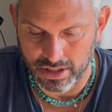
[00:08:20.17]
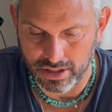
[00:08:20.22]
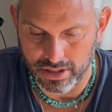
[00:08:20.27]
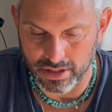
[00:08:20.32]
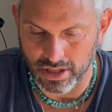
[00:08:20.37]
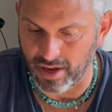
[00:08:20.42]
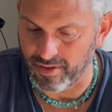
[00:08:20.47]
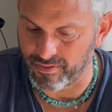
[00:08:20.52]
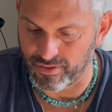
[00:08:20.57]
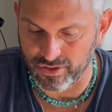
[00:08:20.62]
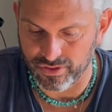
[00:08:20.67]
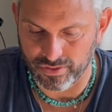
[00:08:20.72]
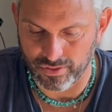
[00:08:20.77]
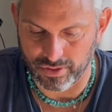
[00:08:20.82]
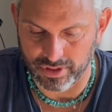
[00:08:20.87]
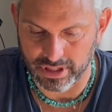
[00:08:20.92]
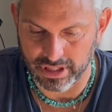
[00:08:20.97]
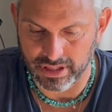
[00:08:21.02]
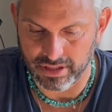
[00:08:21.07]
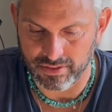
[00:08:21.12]
Not verse
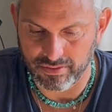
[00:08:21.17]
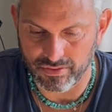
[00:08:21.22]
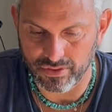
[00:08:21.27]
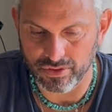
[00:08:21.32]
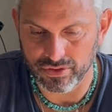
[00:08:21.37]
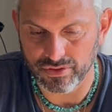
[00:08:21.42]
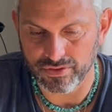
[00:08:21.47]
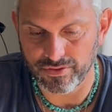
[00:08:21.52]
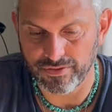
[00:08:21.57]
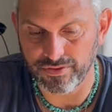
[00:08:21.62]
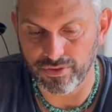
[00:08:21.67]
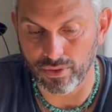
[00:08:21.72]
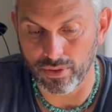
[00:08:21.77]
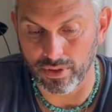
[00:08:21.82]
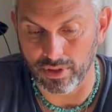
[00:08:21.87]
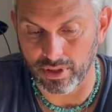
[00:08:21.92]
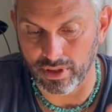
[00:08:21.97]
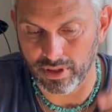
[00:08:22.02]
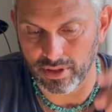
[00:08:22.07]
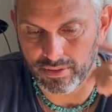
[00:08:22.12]
14, verse
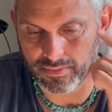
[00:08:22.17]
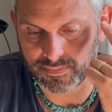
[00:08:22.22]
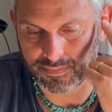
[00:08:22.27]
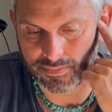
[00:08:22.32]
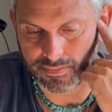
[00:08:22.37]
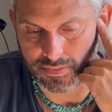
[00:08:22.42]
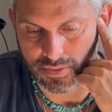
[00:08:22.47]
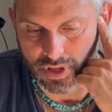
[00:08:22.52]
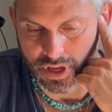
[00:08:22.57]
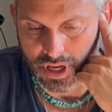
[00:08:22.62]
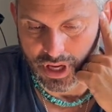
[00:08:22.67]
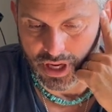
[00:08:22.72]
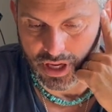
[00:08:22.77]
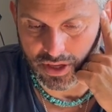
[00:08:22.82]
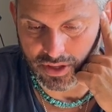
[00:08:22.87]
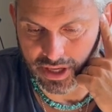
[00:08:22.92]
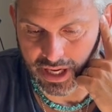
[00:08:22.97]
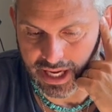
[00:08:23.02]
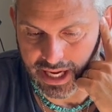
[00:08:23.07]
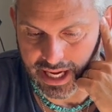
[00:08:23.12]
4.
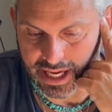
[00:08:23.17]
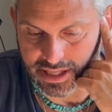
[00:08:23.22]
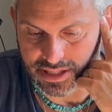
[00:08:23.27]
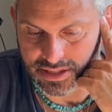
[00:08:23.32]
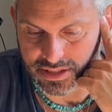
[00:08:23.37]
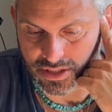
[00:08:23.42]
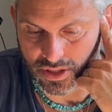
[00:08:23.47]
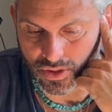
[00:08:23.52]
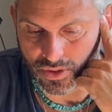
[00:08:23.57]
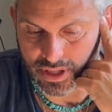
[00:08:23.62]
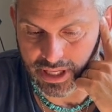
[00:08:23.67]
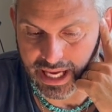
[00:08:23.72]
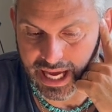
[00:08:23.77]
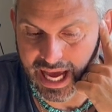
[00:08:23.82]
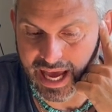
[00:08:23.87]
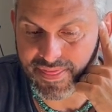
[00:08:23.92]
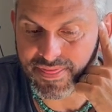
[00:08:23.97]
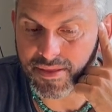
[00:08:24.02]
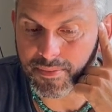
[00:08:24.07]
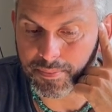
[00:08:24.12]
Okay, and so he
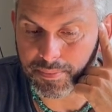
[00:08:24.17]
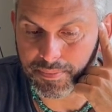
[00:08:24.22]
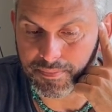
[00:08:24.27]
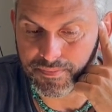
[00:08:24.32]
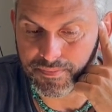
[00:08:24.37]
had